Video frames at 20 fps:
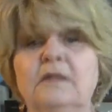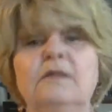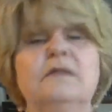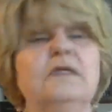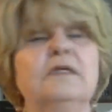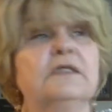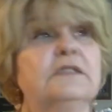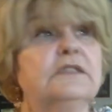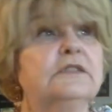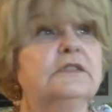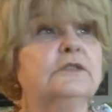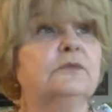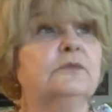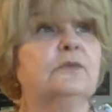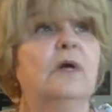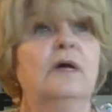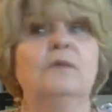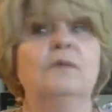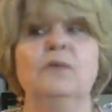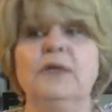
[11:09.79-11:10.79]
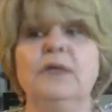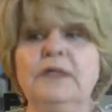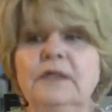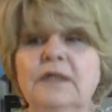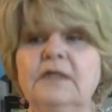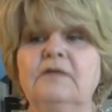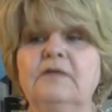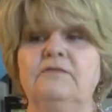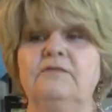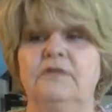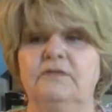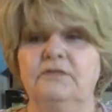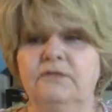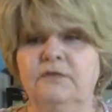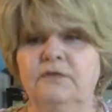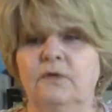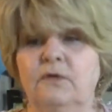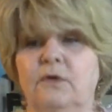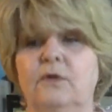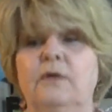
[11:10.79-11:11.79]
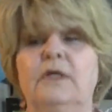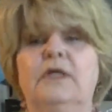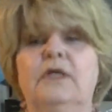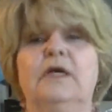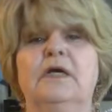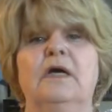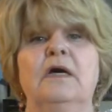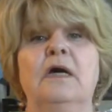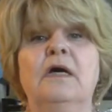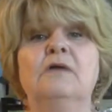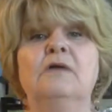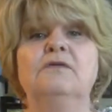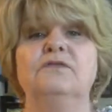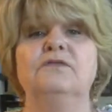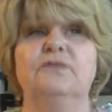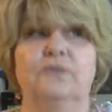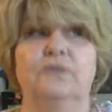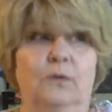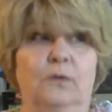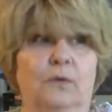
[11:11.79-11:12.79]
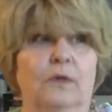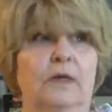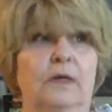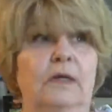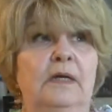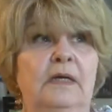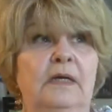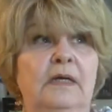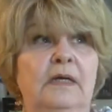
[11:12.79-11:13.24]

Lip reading: This is what we live in Florida for.